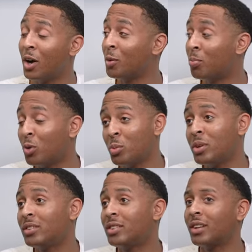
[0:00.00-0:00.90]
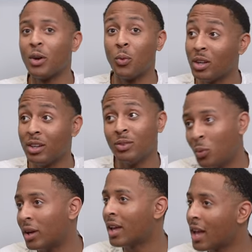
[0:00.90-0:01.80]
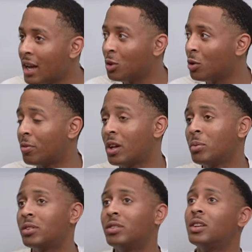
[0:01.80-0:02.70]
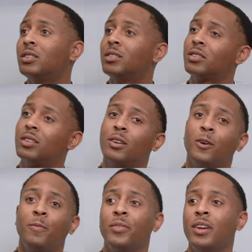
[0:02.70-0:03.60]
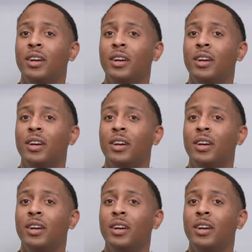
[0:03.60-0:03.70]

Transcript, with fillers: on deployments, and like what it can do to families, and then just, you know,